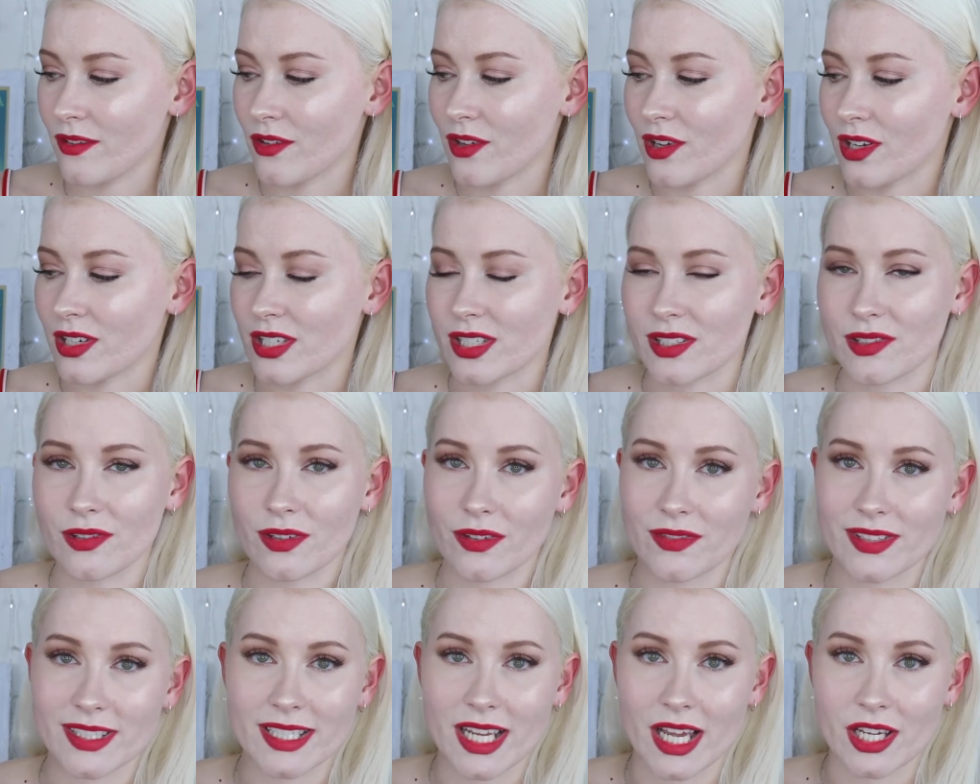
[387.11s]
You can just
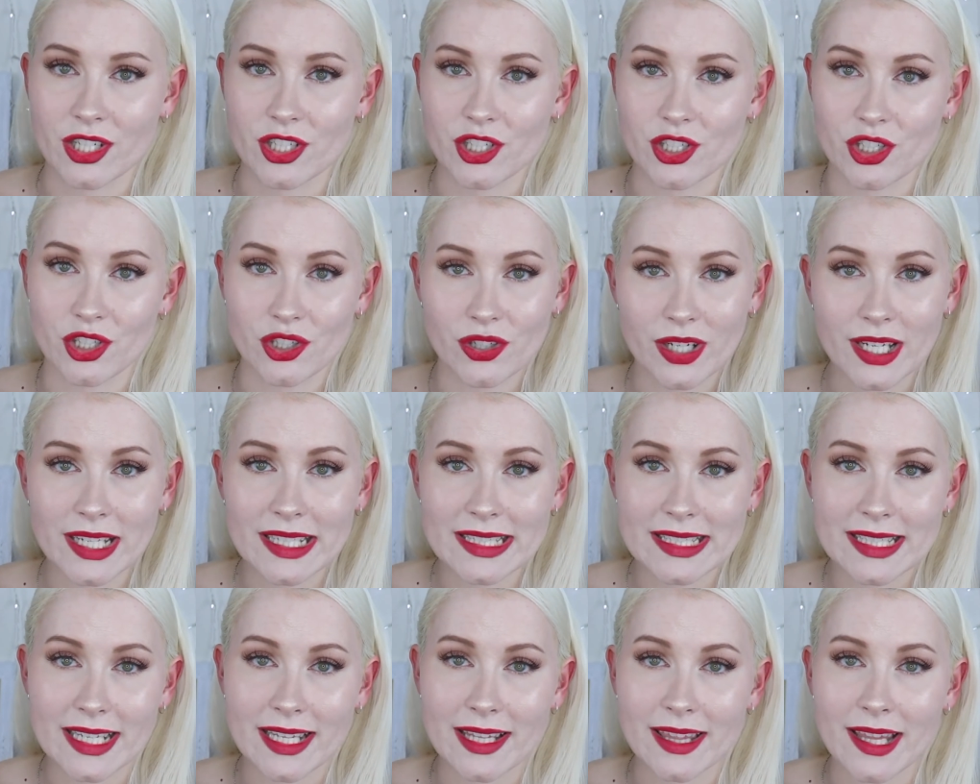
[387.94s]
sort of stash
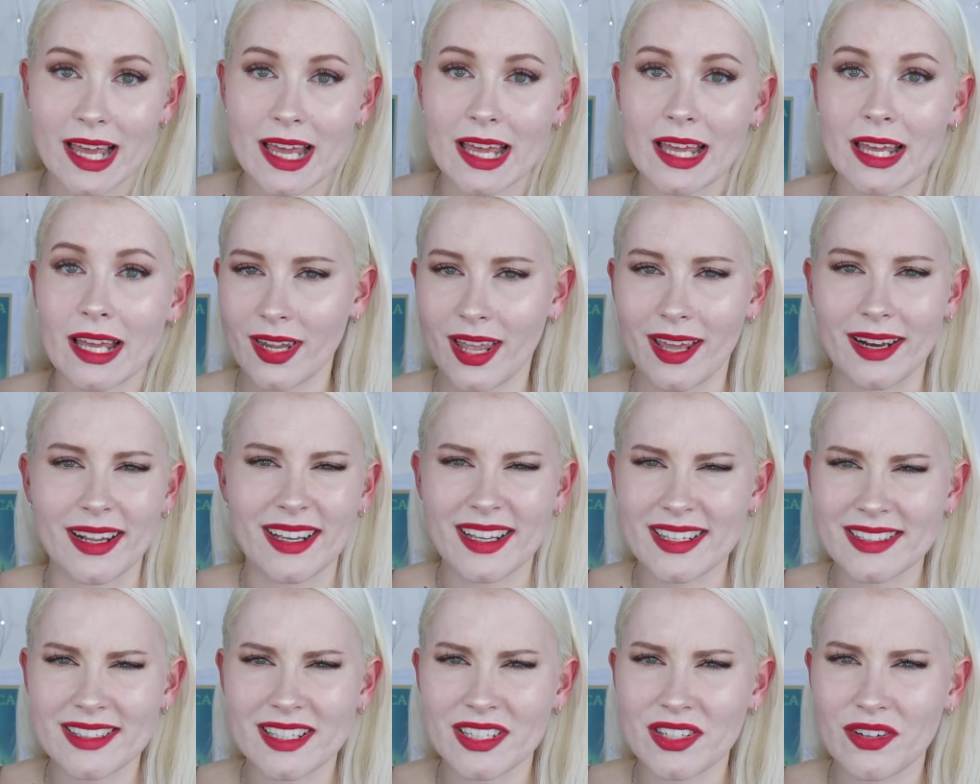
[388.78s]
treats in there, and I
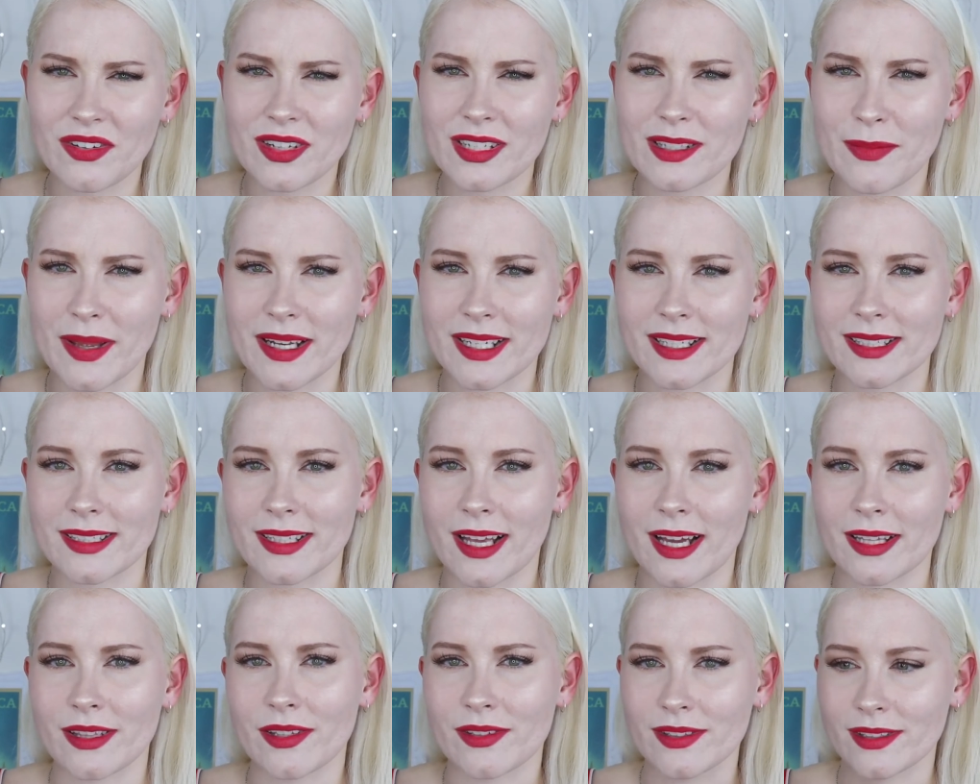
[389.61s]
guess the dog is meant to
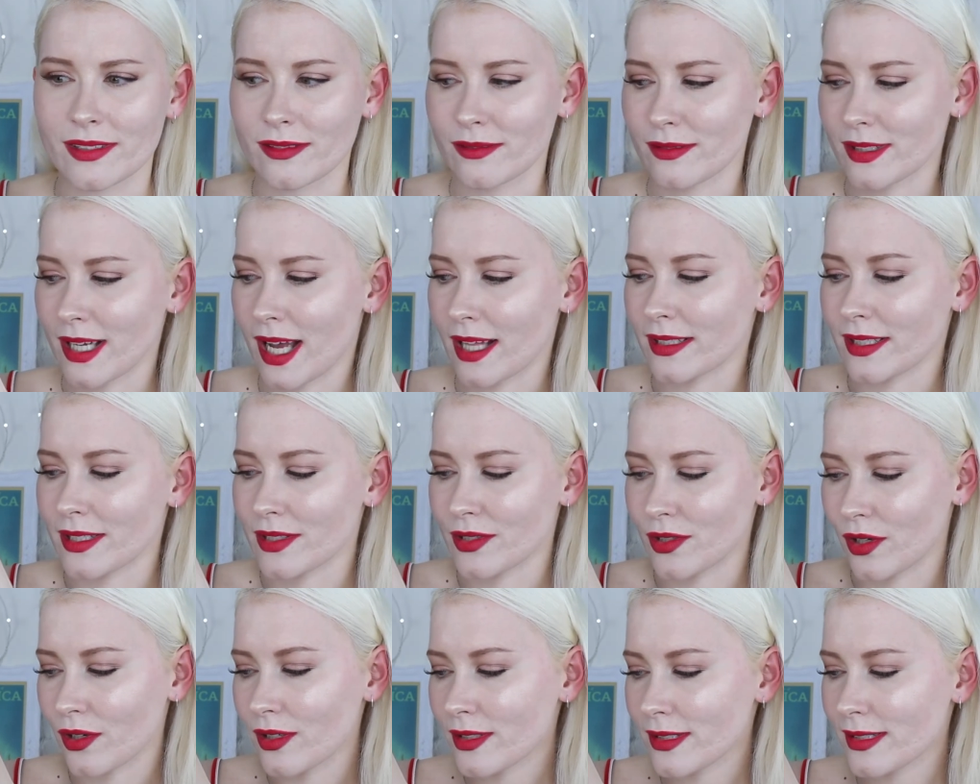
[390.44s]
slide those little
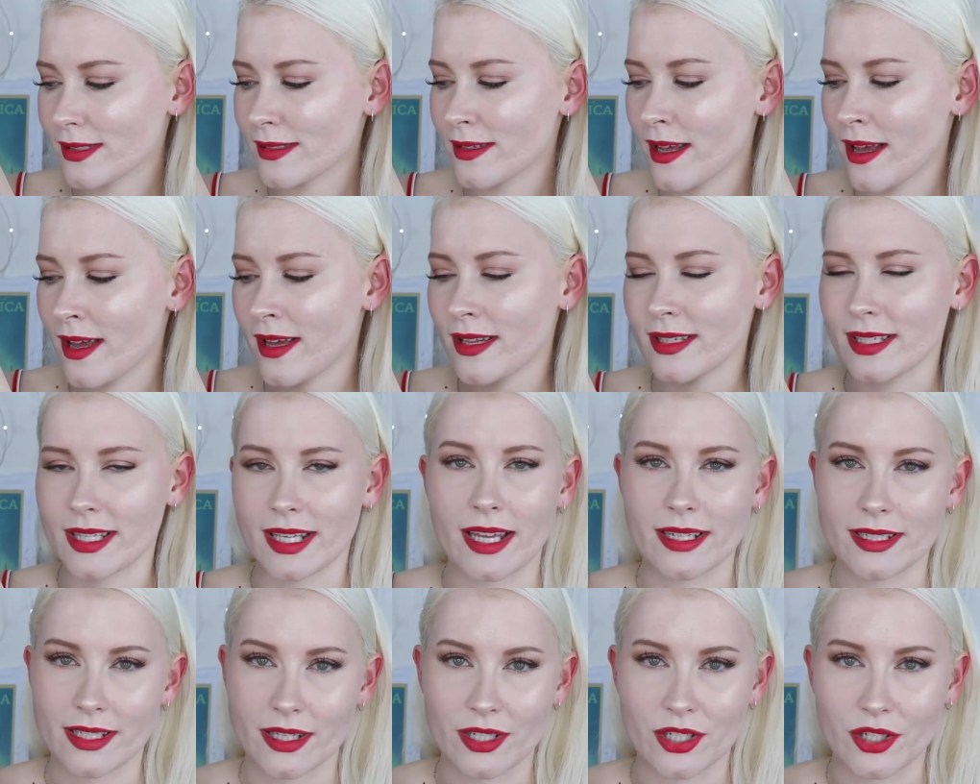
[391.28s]
coloured dots to
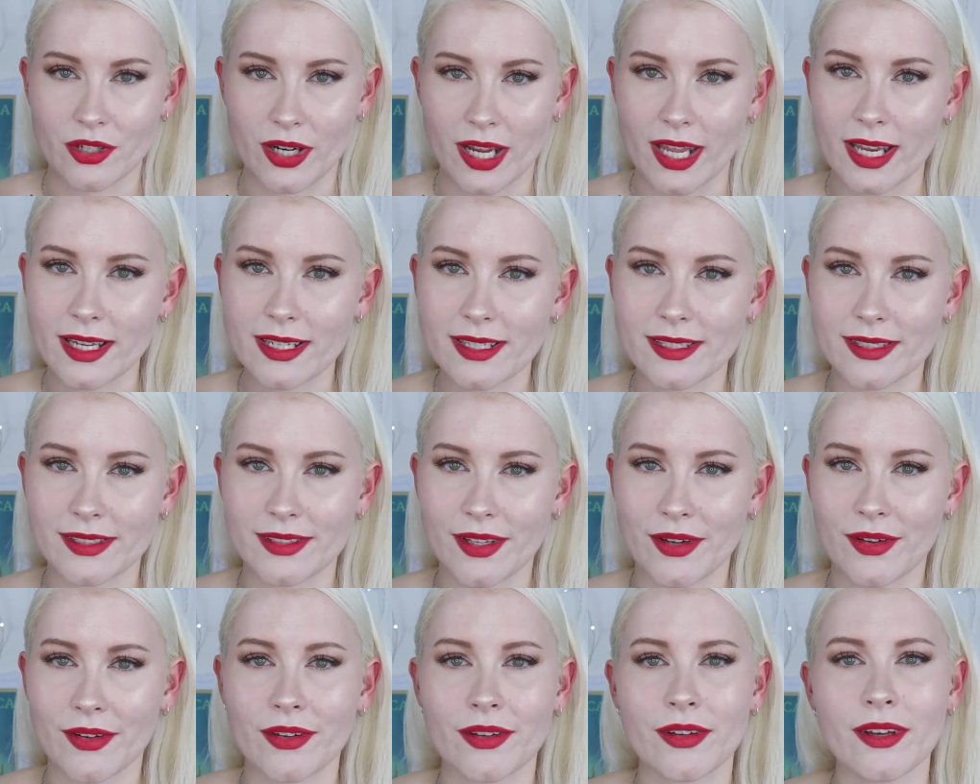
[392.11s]
get to the treat,
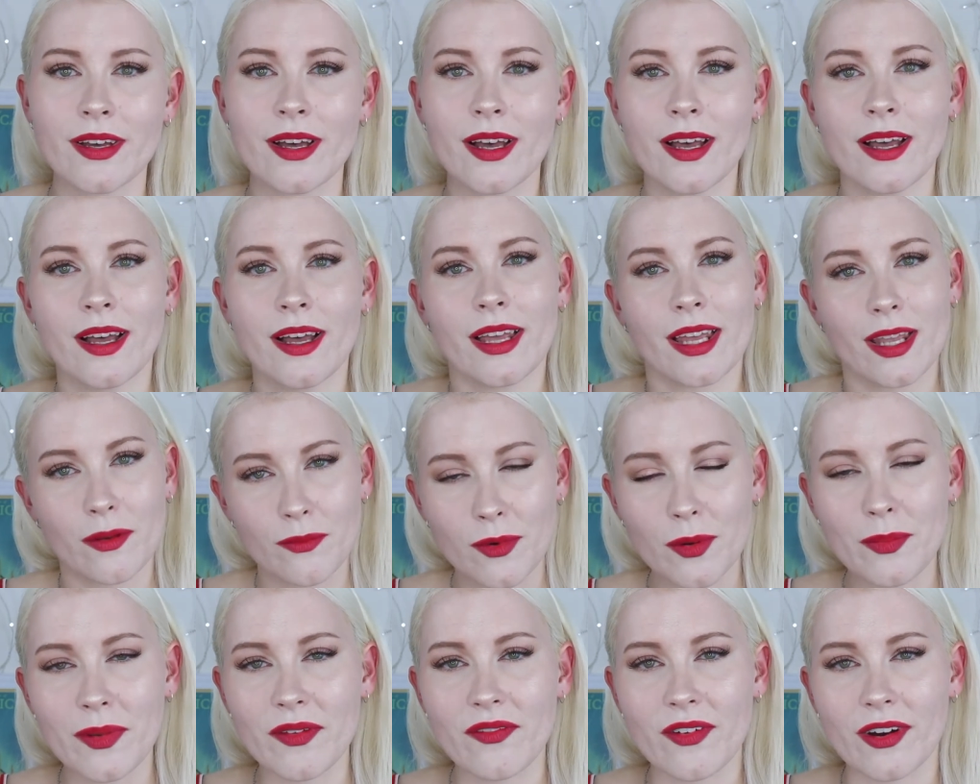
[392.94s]
so it
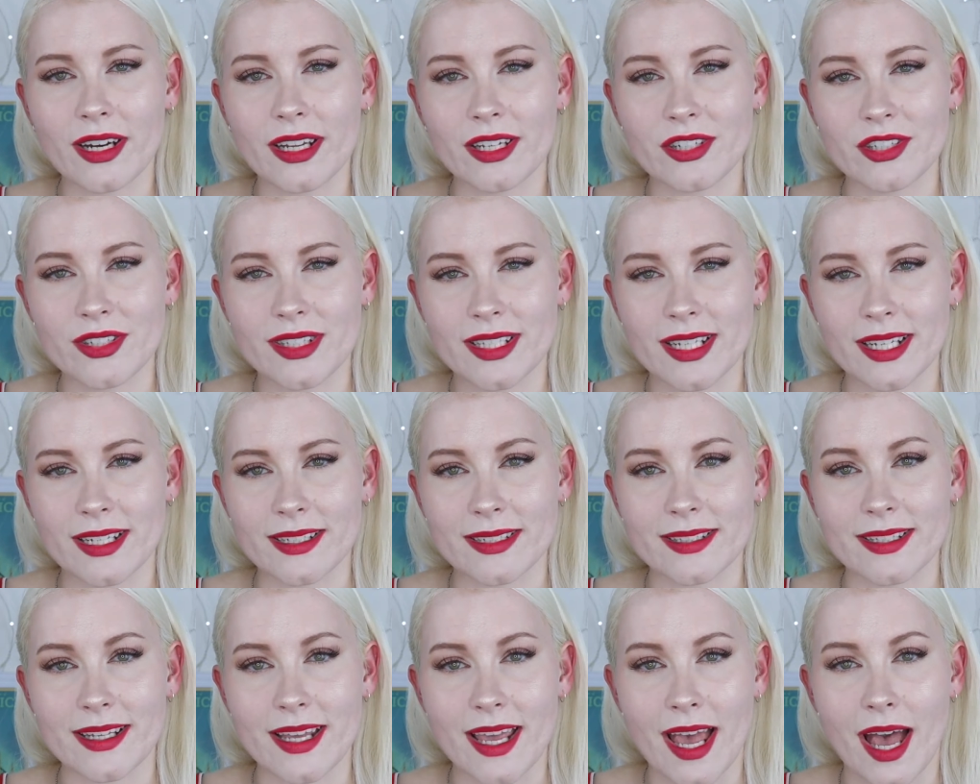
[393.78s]
will be very interesting
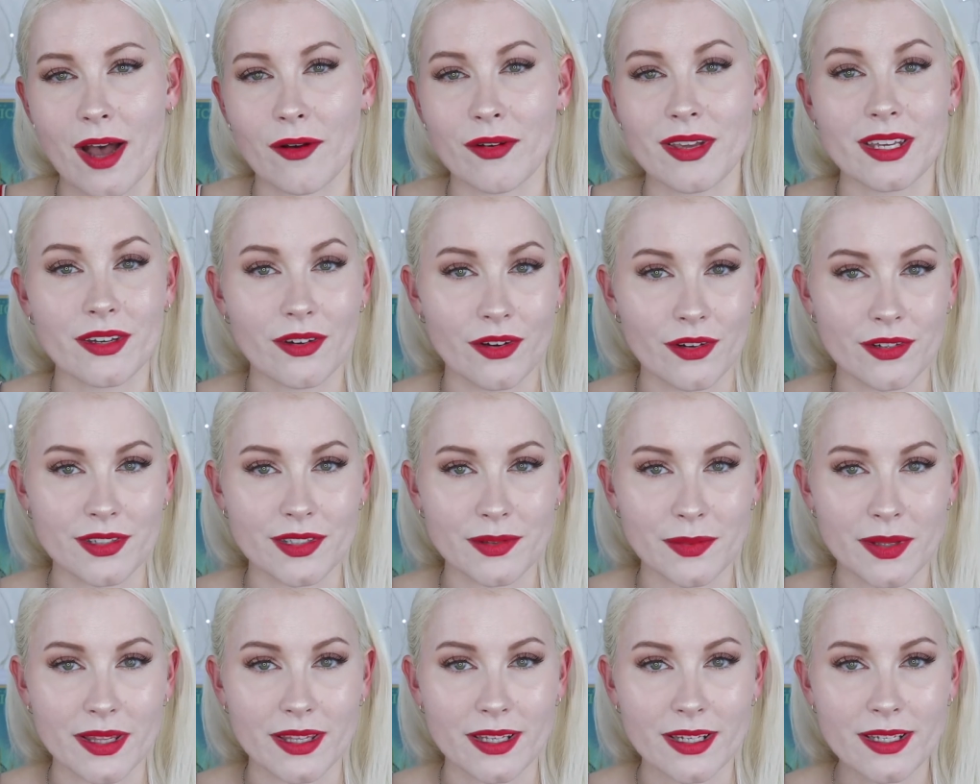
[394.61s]
to see how he
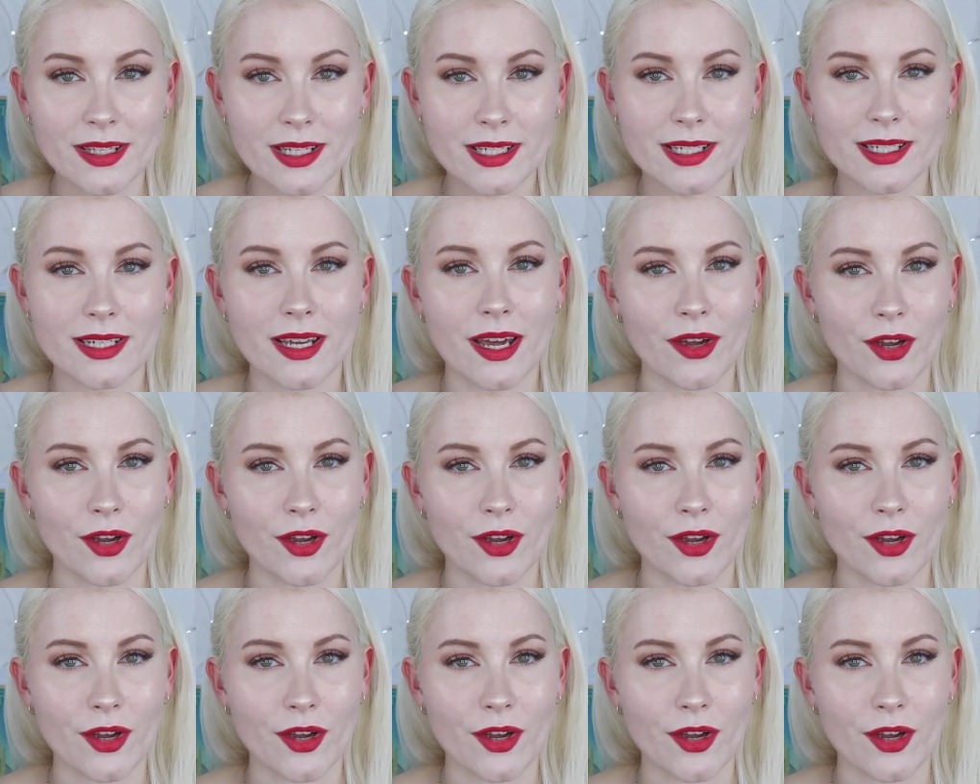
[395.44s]
goes with it.